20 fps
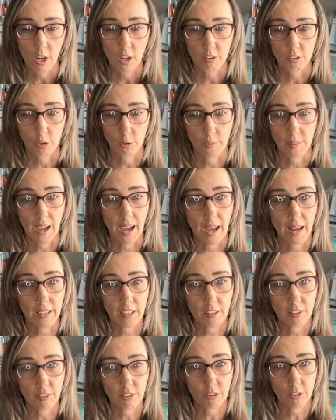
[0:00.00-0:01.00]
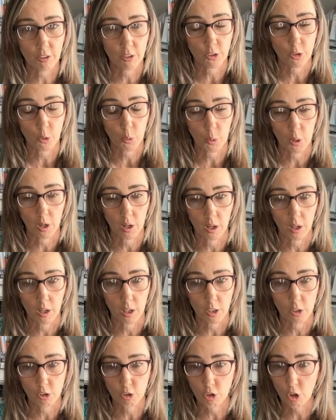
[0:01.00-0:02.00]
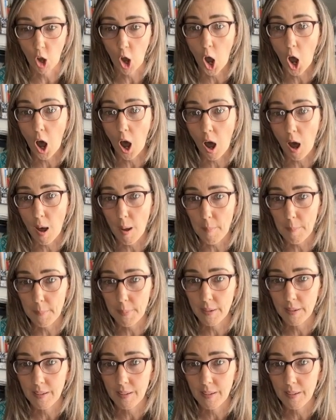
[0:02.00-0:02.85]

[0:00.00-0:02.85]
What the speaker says: So that is your top